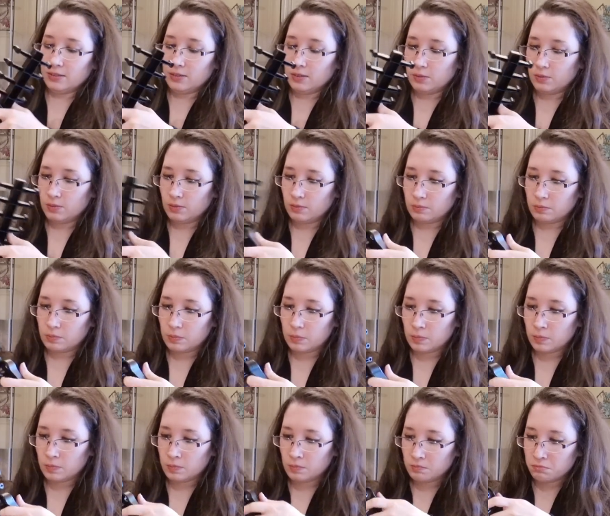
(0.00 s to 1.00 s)

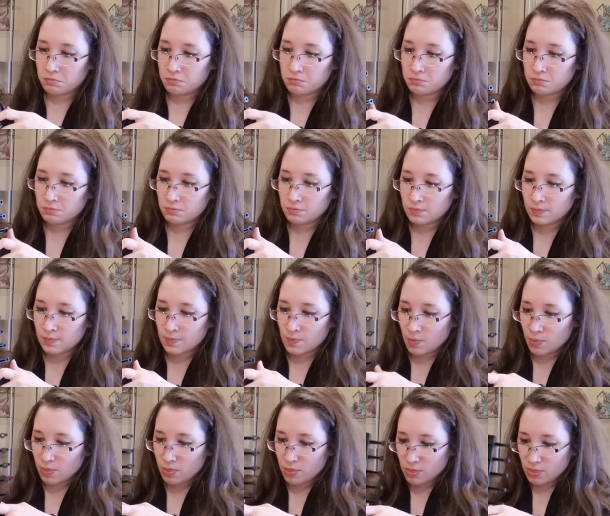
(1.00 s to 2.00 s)

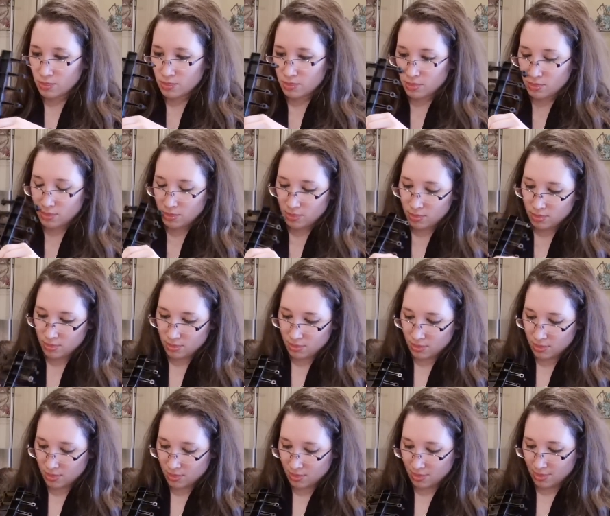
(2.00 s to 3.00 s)

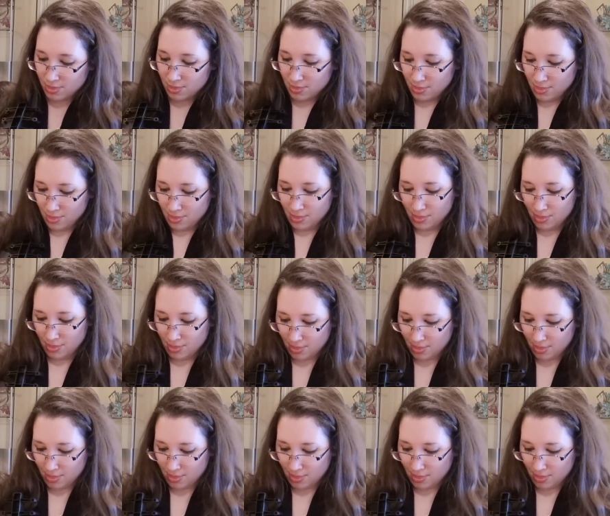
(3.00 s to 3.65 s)
Nobody speaks.